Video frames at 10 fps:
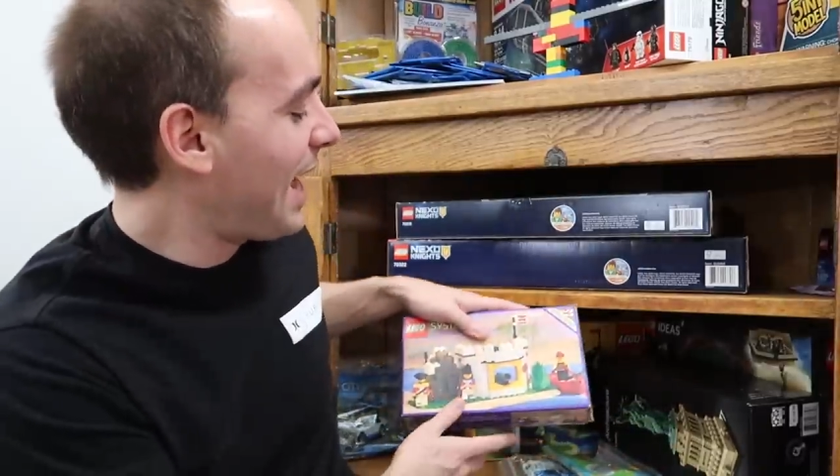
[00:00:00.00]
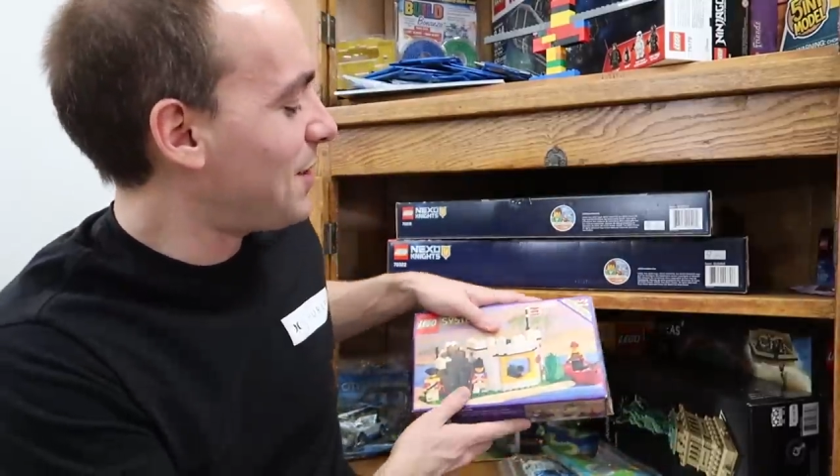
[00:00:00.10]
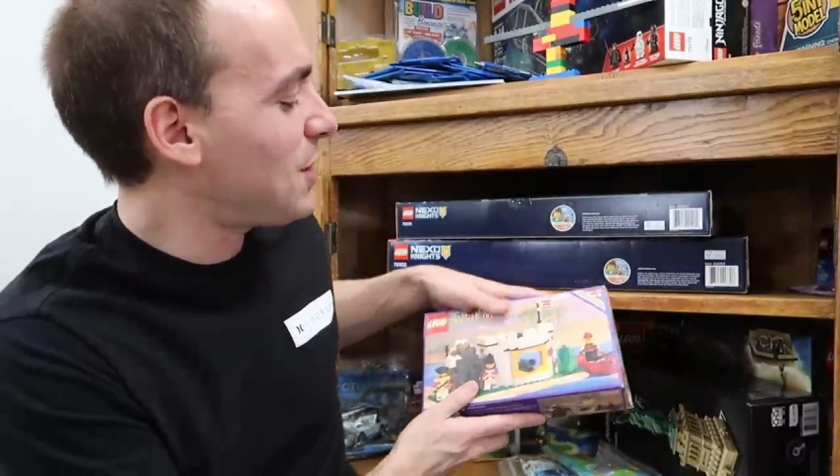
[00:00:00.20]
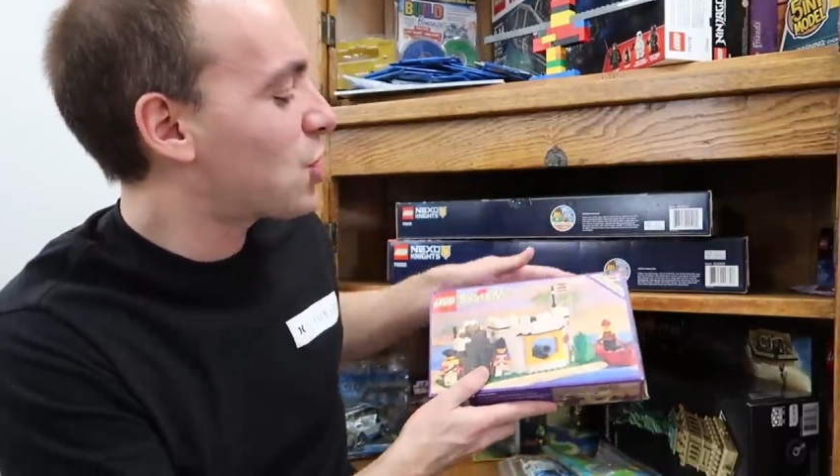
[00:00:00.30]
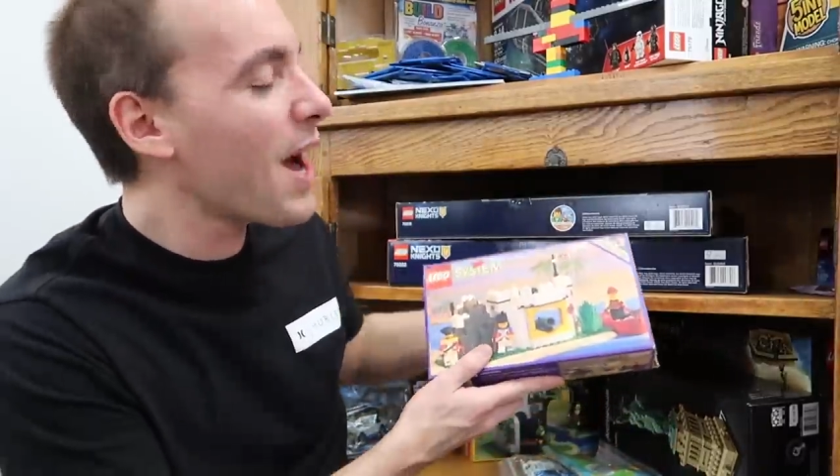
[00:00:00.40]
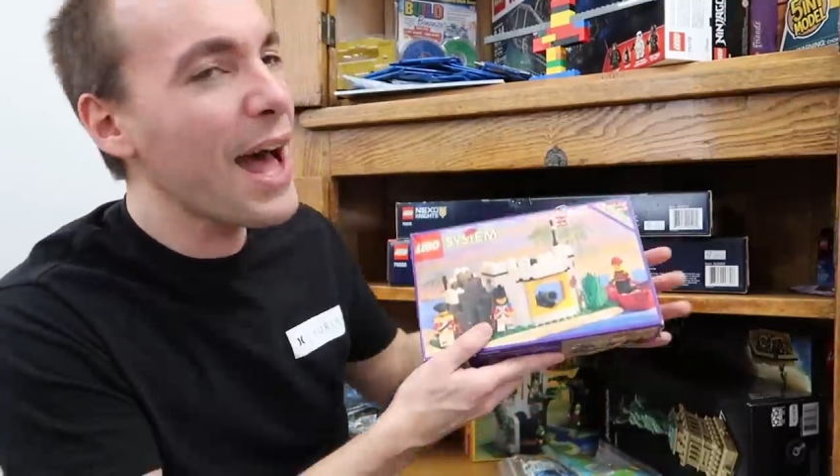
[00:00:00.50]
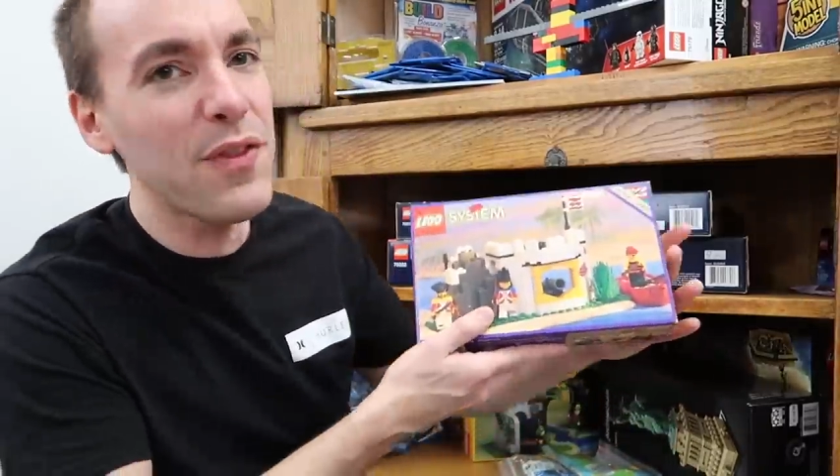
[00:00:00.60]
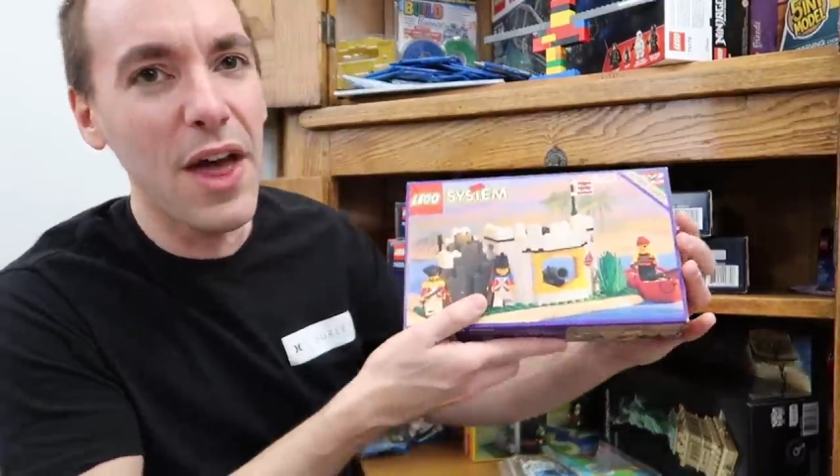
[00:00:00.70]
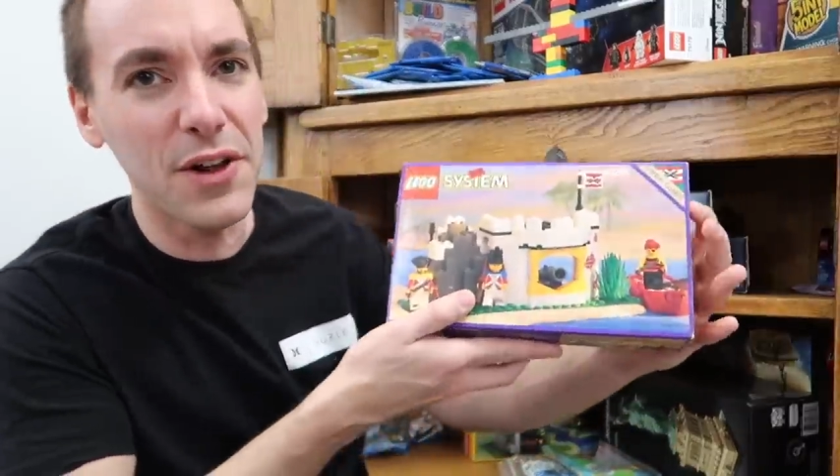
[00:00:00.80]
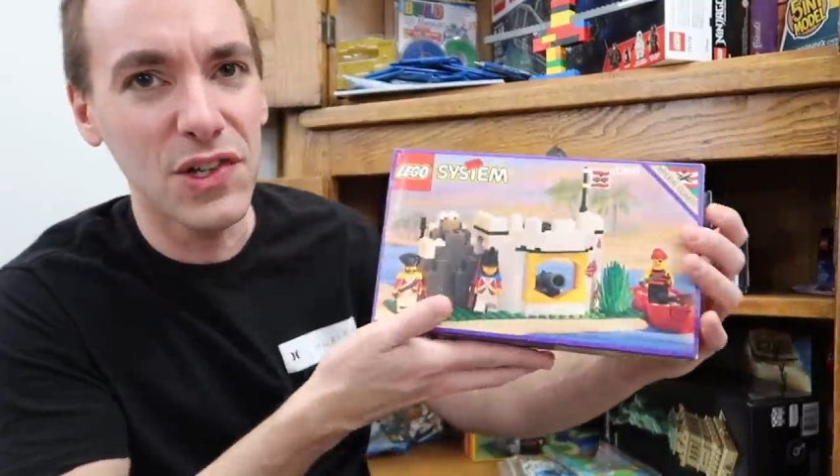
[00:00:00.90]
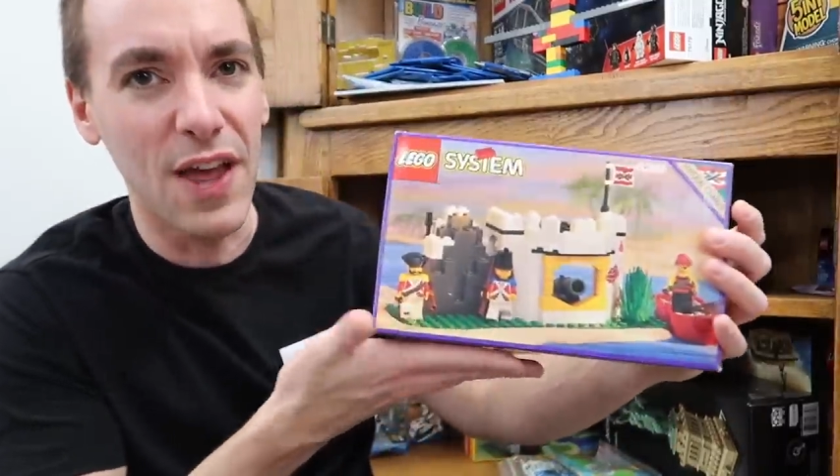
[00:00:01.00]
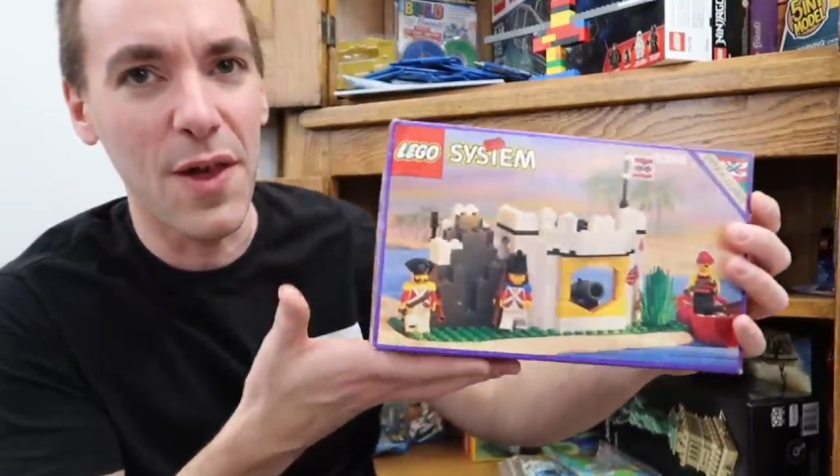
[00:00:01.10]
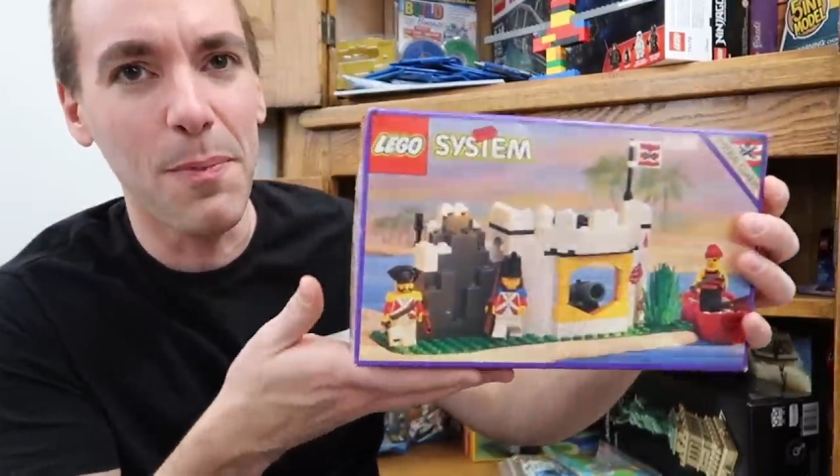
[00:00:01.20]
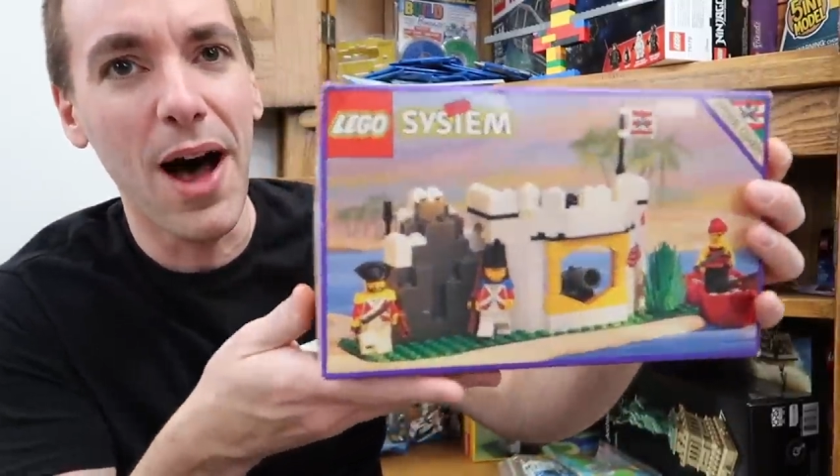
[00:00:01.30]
and try out the other set that